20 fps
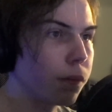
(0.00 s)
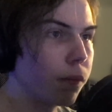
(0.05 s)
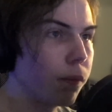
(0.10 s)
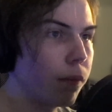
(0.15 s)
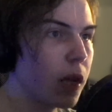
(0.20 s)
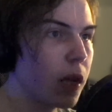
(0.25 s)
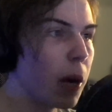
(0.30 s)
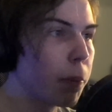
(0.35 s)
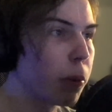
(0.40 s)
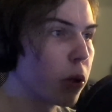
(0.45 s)

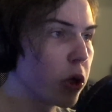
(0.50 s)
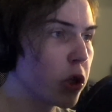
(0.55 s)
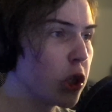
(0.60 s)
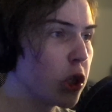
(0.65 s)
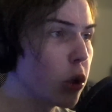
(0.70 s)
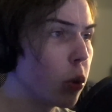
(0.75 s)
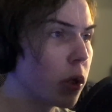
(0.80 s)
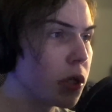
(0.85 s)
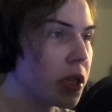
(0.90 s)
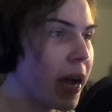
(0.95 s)
A person
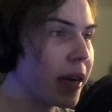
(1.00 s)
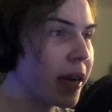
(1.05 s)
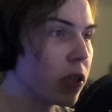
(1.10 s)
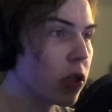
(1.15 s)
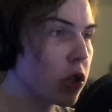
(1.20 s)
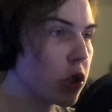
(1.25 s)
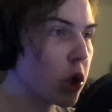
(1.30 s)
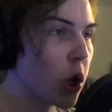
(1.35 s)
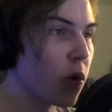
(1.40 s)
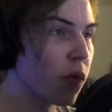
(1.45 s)
who attacked
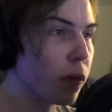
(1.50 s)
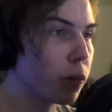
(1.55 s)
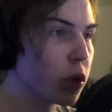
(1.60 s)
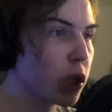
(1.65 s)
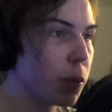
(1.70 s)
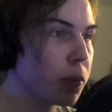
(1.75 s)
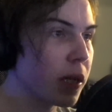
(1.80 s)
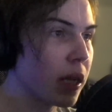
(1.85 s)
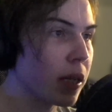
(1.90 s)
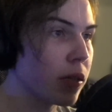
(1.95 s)
and stole from
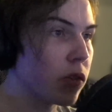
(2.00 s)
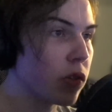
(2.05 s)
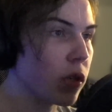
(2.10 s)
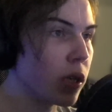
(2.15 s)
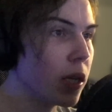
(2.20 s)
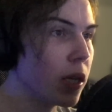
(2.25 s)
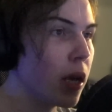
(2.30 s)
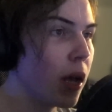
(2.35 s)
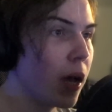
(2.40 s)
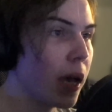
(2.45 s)
ships at
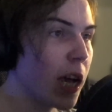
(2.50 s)
sea,